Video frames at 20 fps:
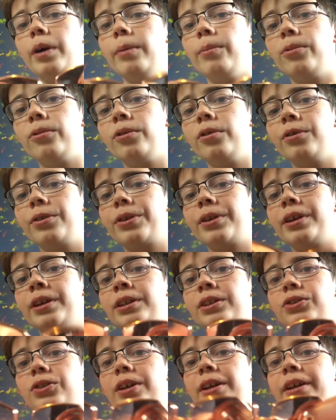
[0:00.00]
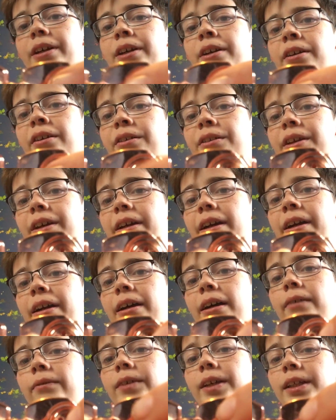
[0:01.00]
bubble things right here, and they kind
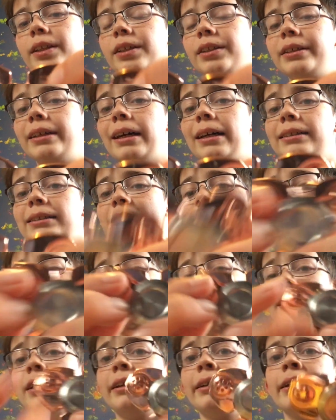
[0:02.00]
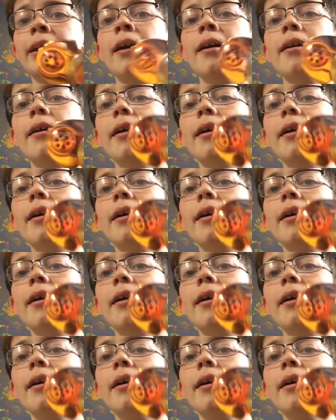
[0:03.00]
of have like the dots and everything.